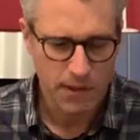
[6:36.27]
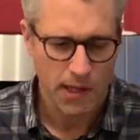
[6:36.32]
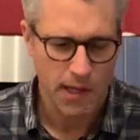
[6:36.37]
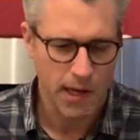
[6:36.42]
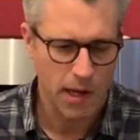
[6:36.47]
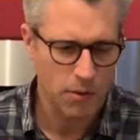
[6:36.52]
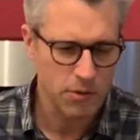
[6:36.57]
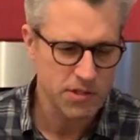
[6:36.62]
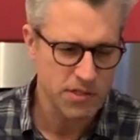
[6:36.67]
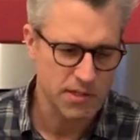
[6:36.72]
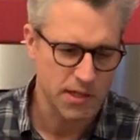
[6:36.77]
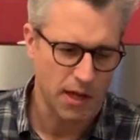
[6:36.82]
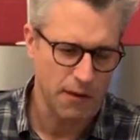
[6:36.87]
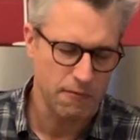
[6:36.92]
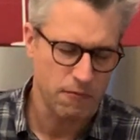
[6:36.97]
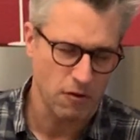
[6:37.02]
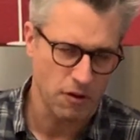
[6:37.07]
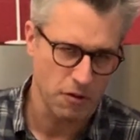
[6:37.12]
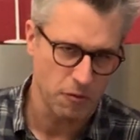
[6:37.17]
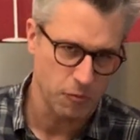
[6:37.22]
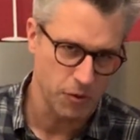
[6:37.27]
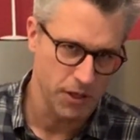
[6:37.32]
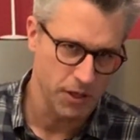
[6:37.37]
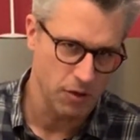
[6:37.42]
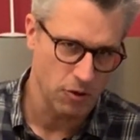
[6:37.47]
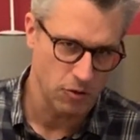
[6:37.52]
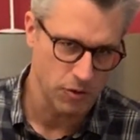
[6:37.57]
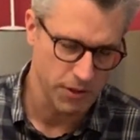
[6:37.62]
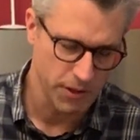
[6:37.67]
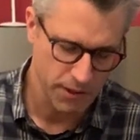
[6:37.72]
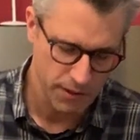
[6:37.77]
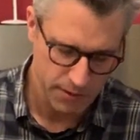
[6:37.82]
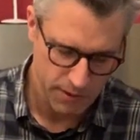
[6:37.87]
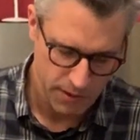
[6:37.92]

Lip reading: Now it's time for the wheel holder.